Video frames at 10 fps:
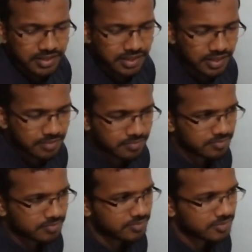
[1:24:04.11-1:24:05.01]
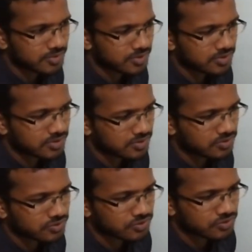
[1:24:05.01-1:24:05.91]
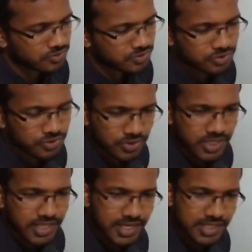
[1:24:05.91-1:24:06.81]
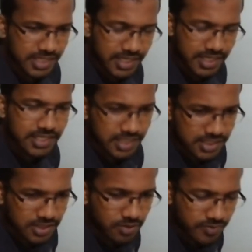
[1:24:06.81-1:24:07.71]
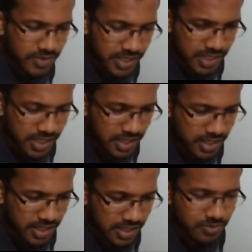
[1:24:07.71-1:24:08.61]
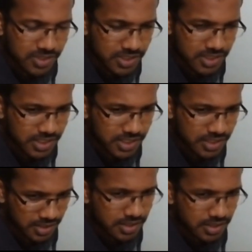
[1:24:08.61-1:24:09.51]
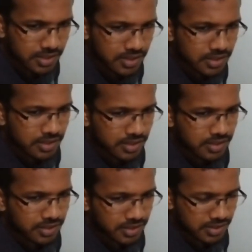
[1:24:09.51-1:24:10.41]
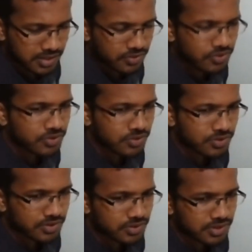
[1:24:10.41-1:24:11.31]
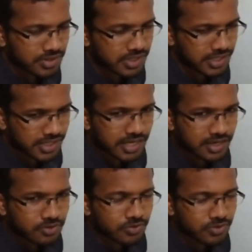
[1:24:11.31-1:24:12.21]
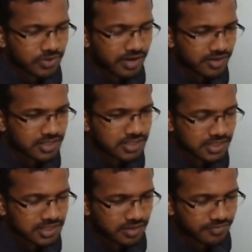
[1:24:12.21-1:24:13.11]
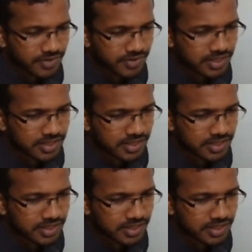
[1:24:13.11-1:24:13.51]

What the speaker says: Um, you should know that there's an entire section of the data equation sheet, you know, dedicated to gravitational stuff, right?